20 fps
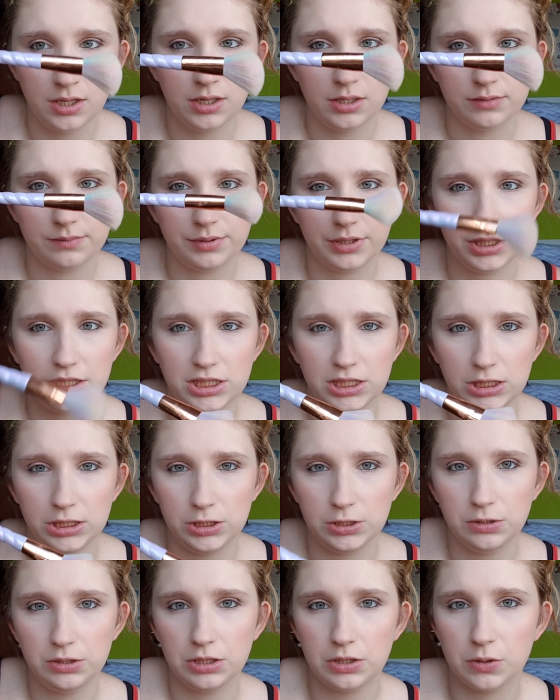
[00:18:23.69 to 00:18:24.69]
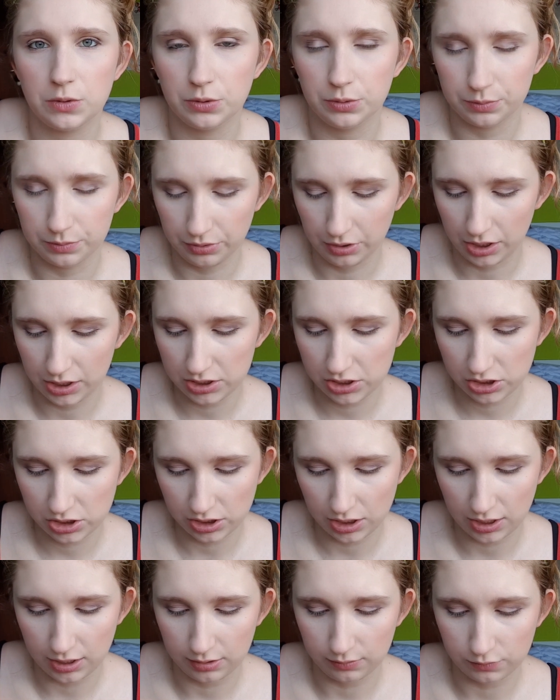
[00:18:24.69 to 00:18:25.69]
pretty unicorn brush,
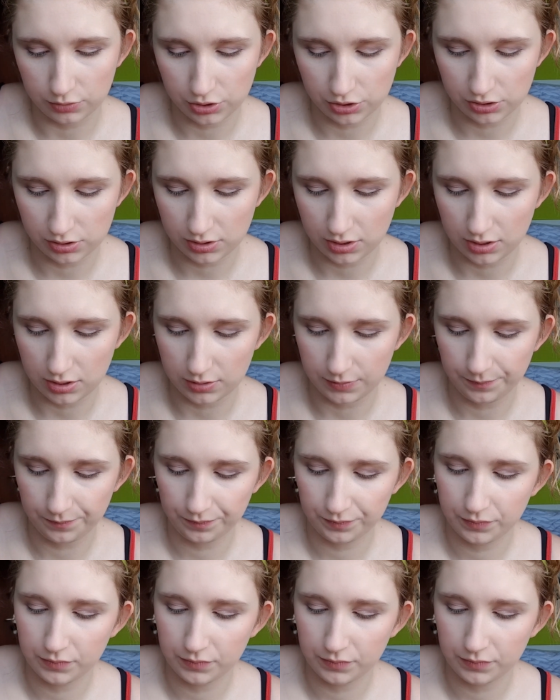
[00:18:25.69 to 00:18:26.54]
and we're just gonna,